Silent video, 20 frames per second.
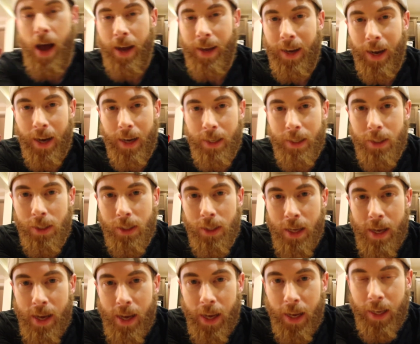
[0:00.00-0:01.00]
Hi
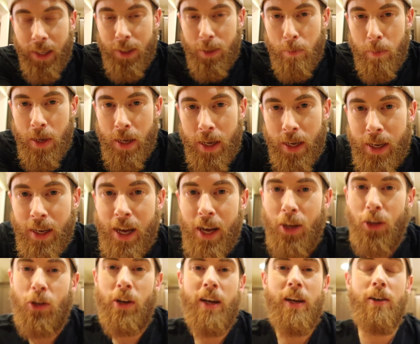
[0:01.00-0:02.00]
guys, it's me,
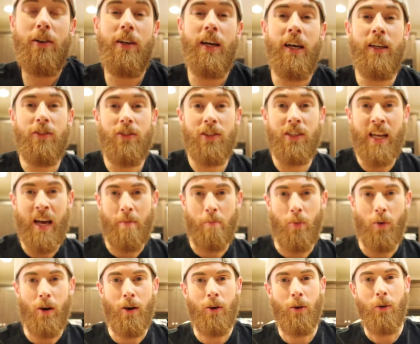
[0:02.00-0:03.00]
your internet
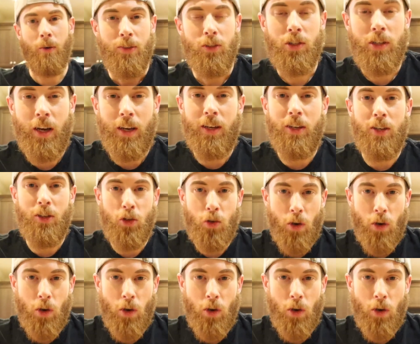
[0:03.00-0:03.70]
stepbro. Stuck in a